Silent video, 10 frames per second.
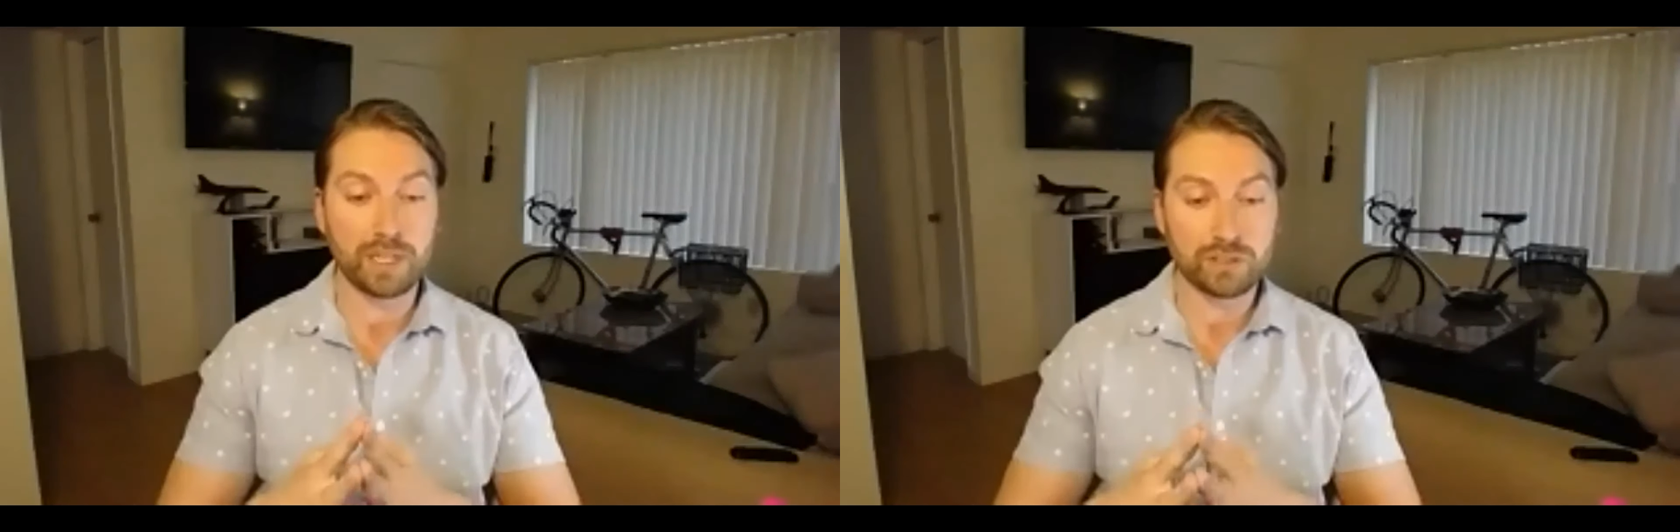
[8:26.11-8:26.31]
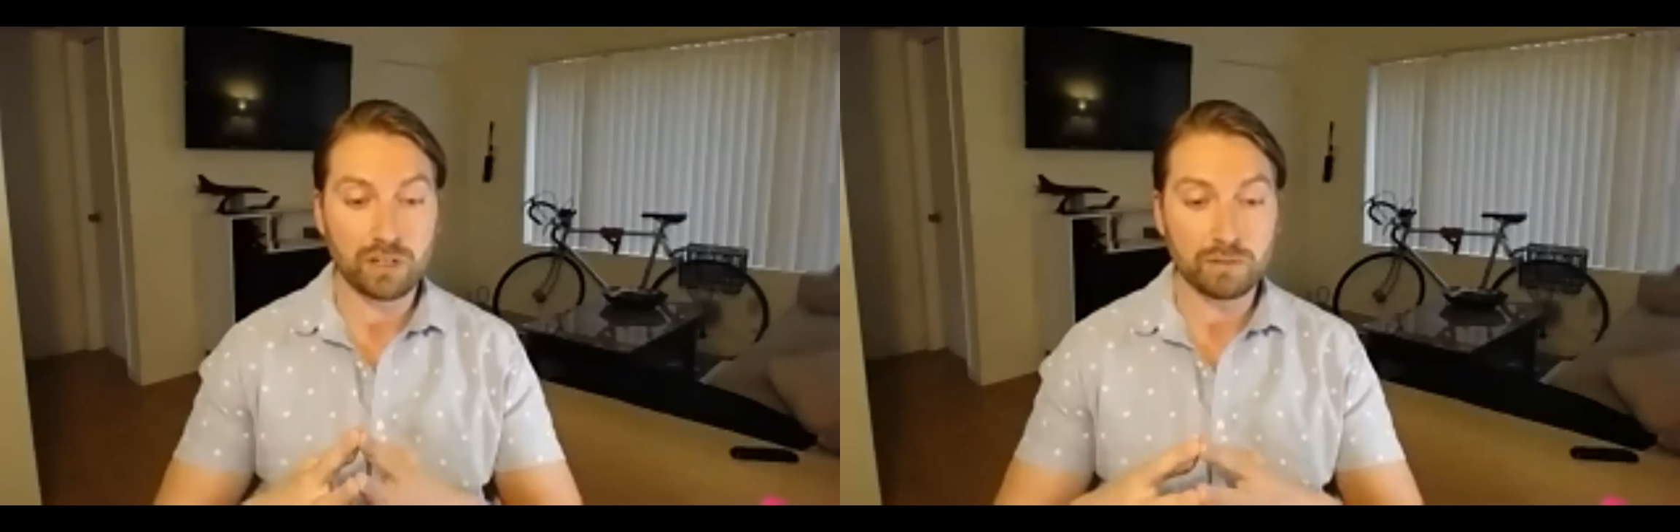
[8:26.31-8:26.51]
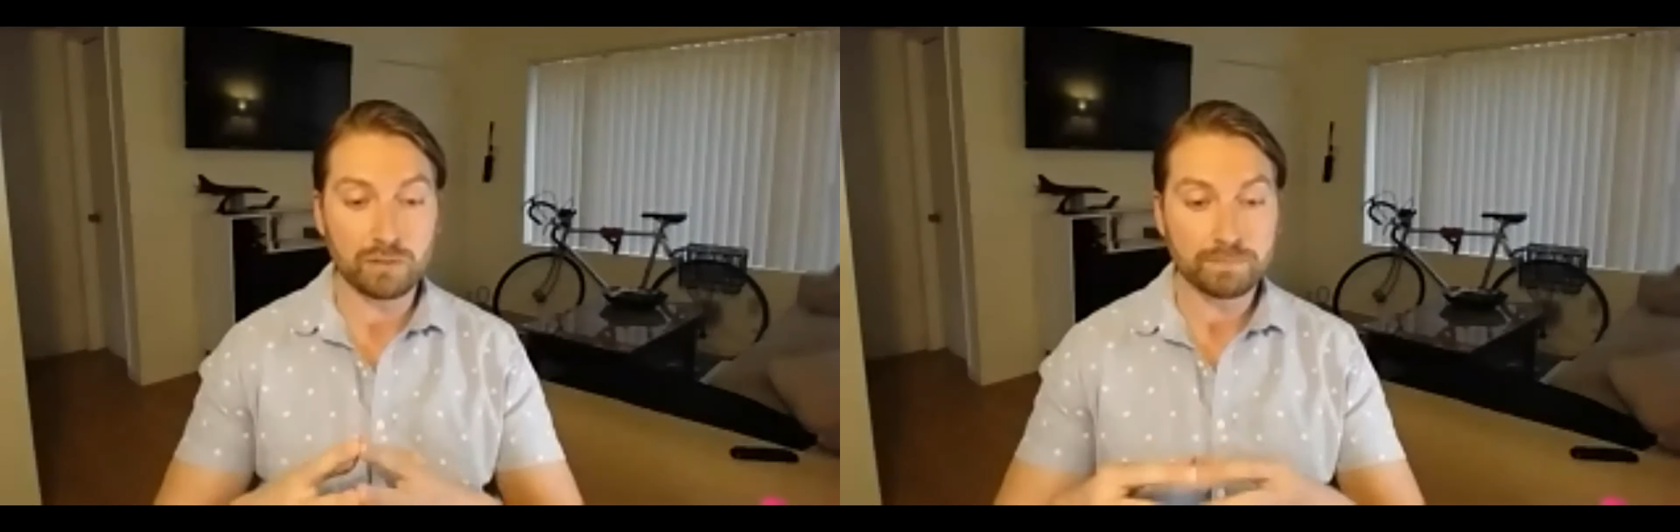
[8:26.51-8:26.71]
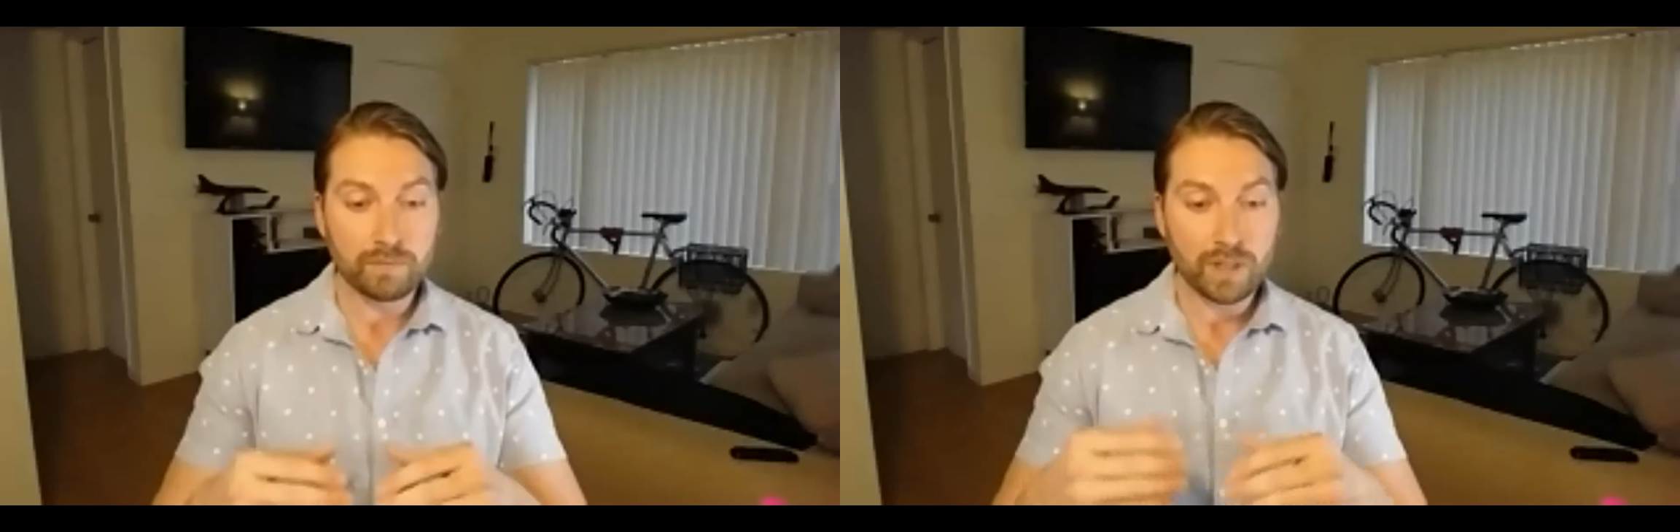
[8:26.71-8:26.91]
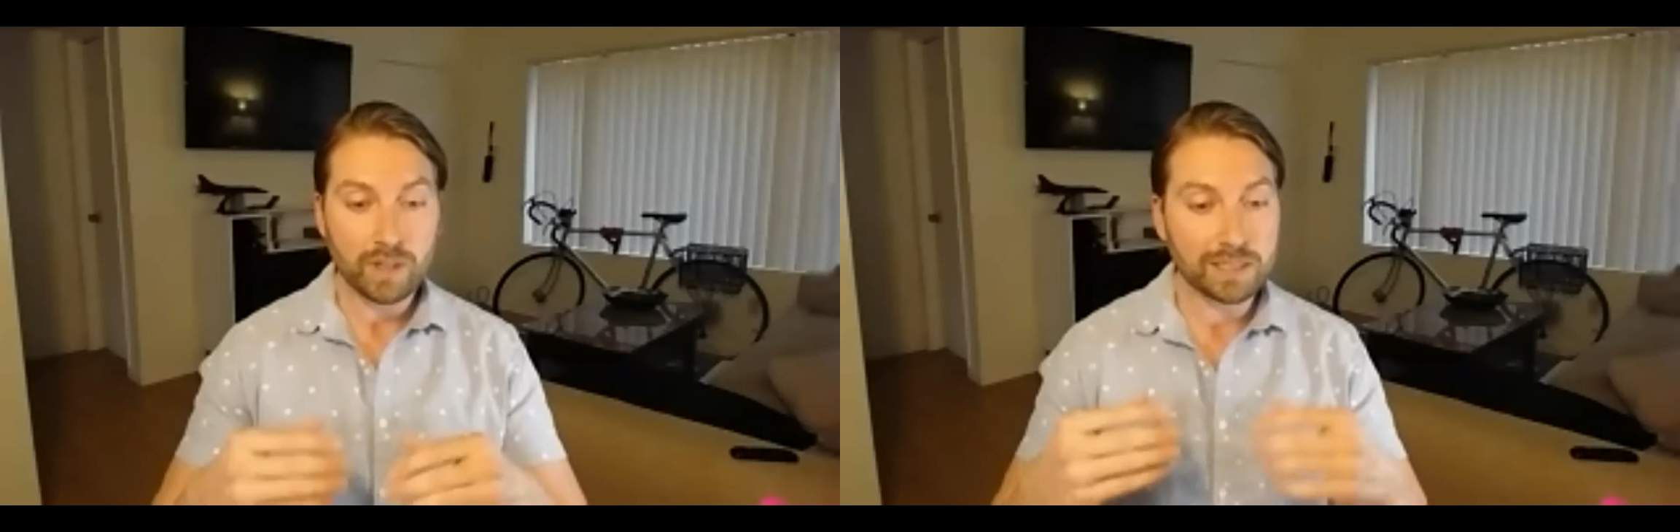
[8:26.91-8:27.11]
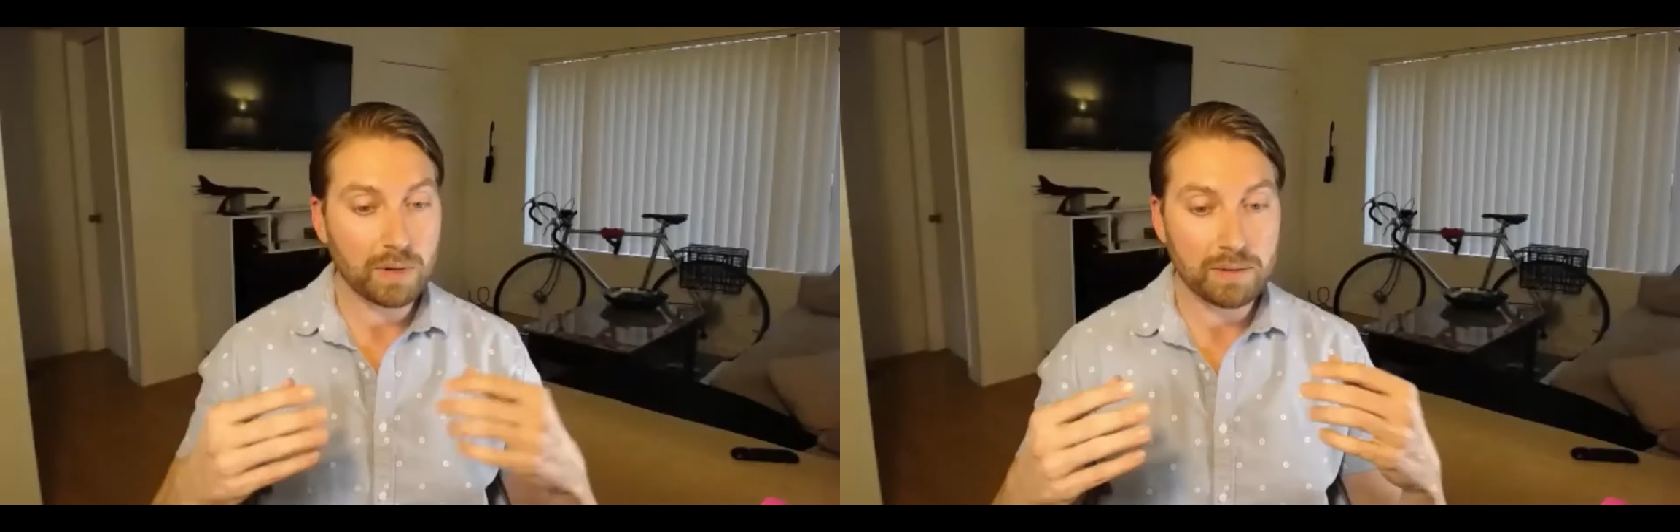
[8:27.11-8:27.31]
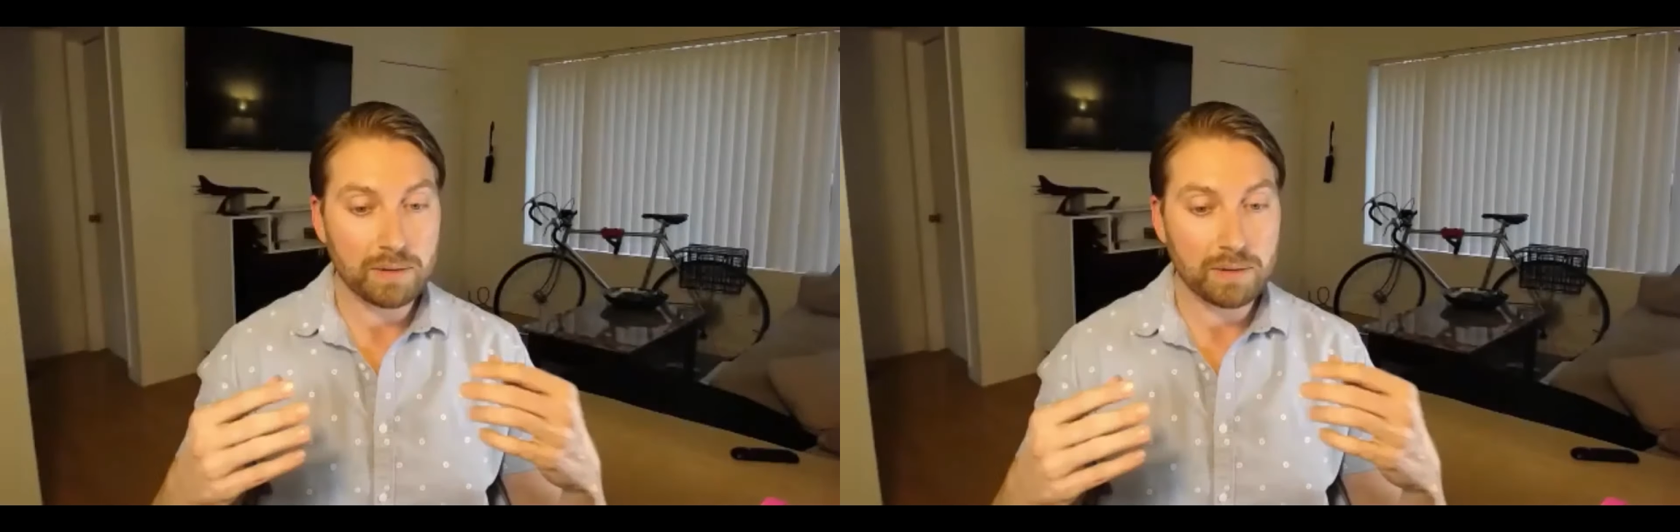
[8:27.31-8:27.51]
So that's why